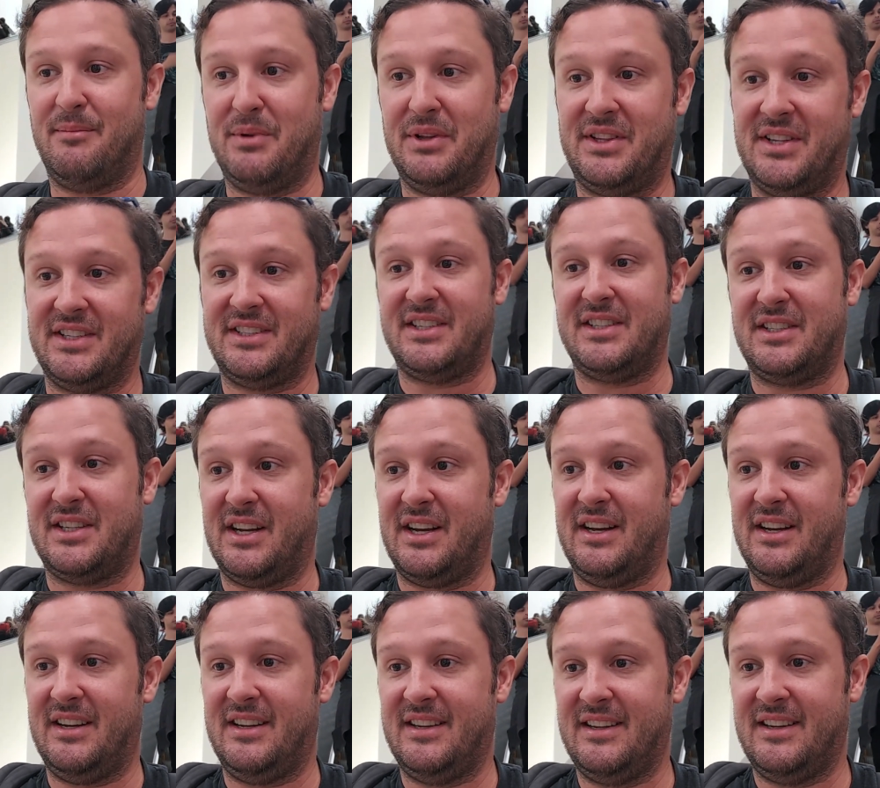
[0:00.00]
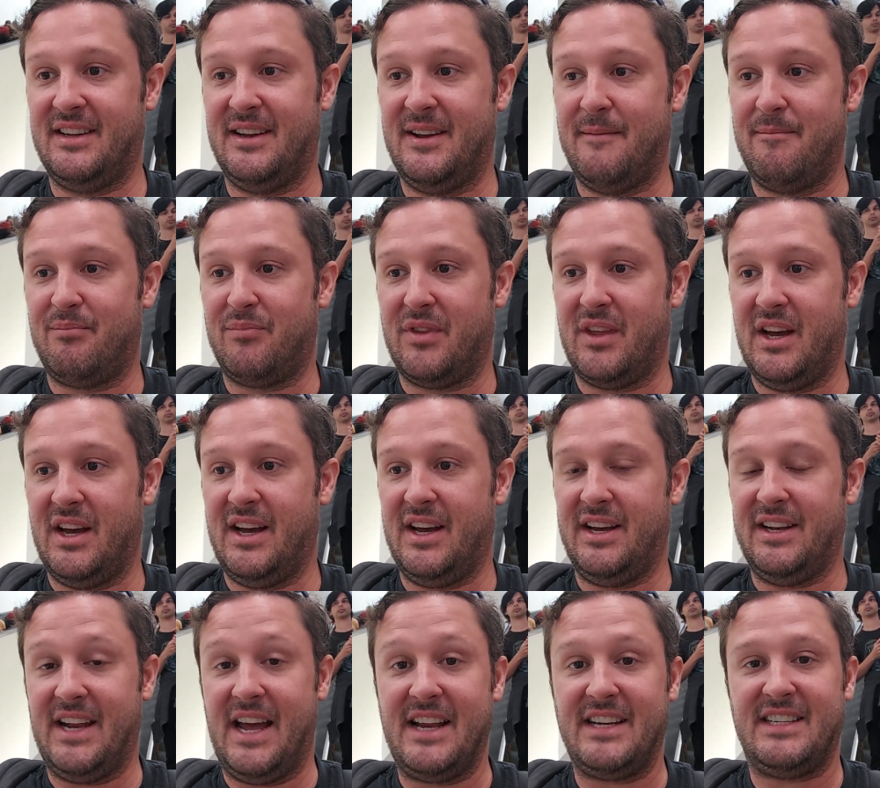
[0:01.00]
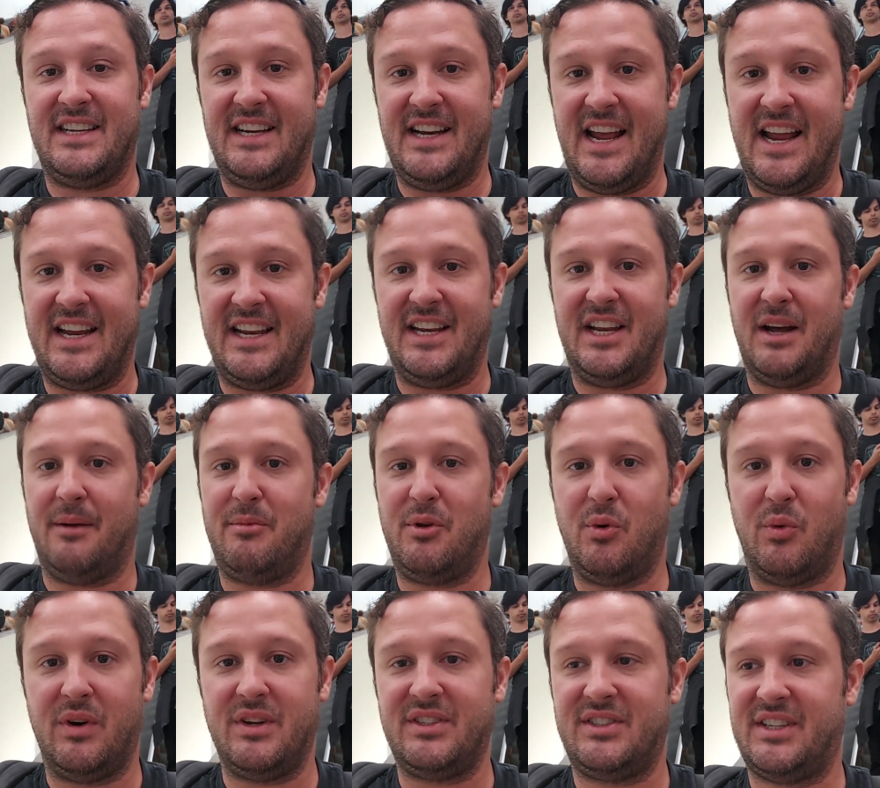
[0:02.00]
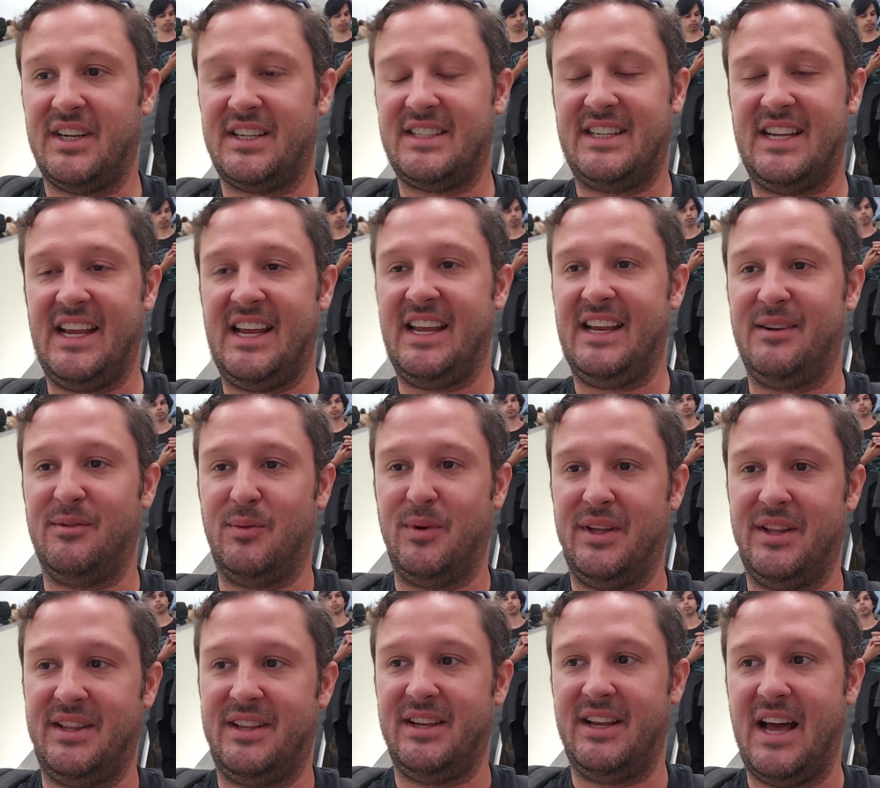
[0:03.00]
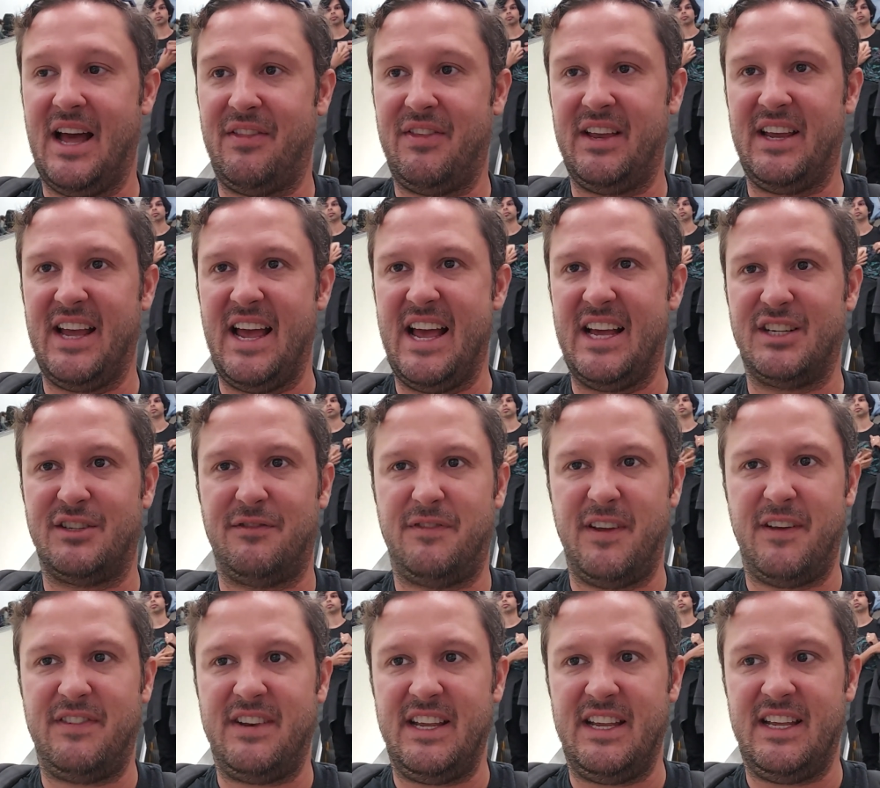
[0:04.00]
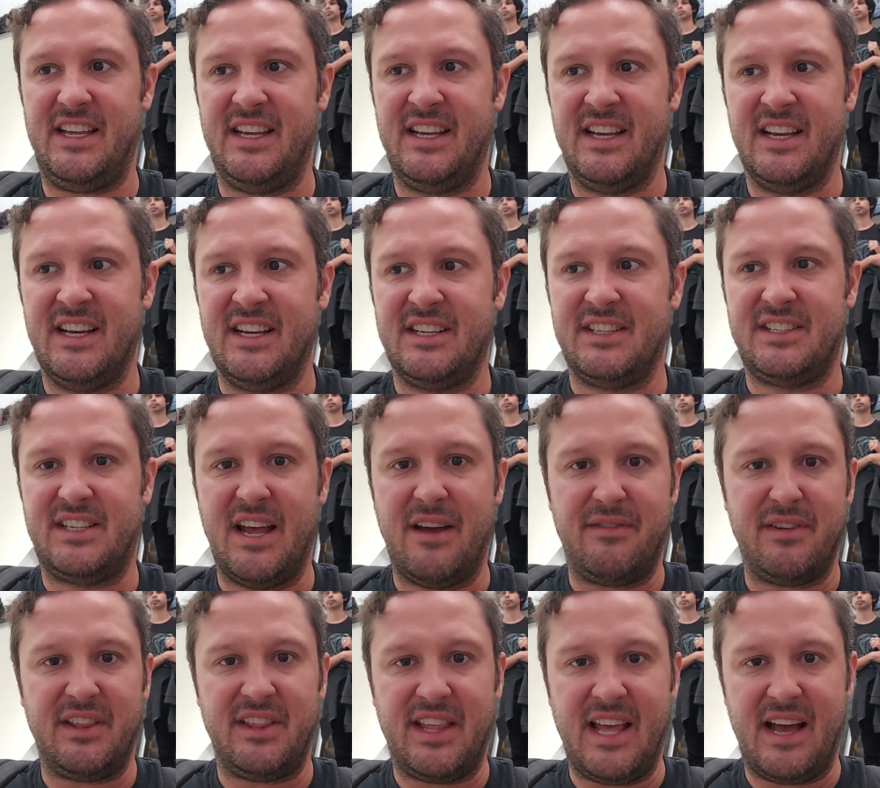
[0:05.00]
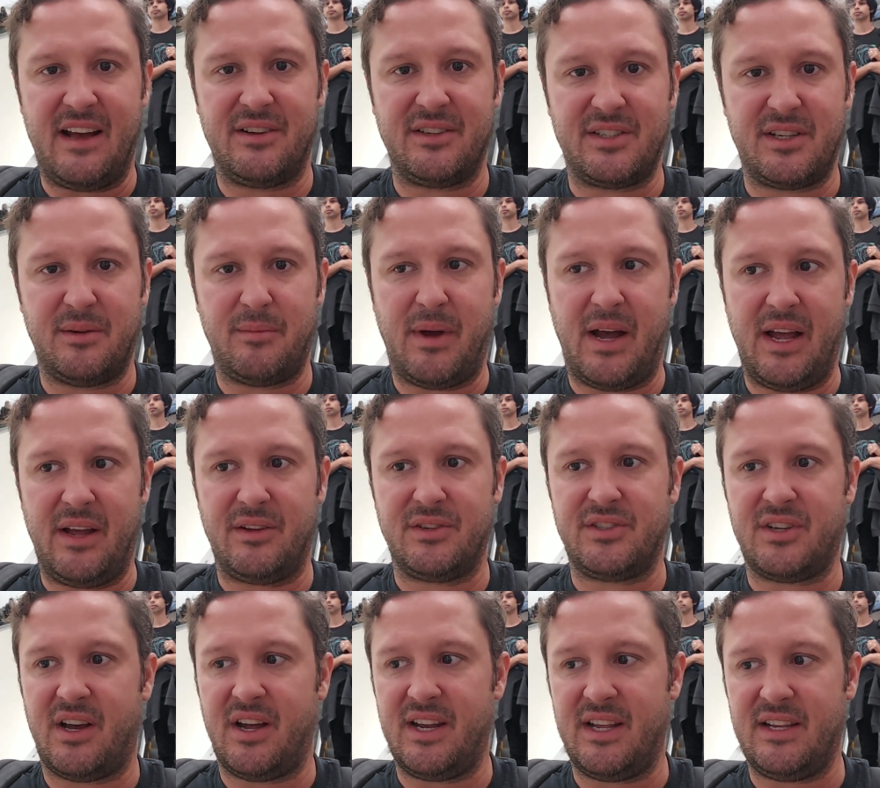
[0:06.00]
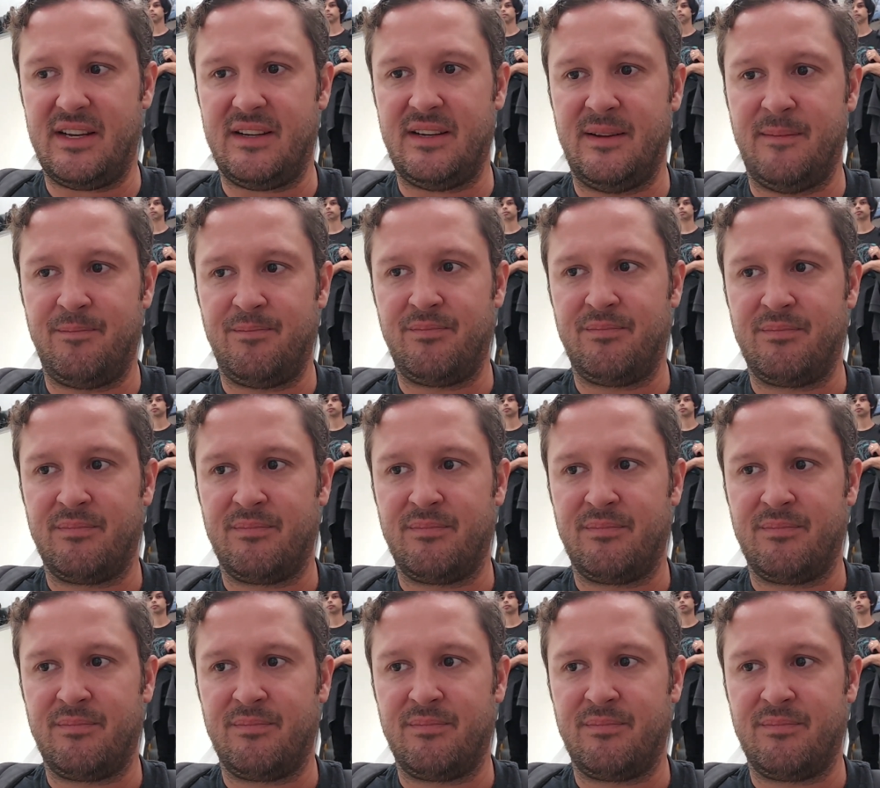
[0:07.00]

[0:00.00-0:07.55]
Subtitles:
But this is a 1980 W116 with, I think it has 57,000 miles on it.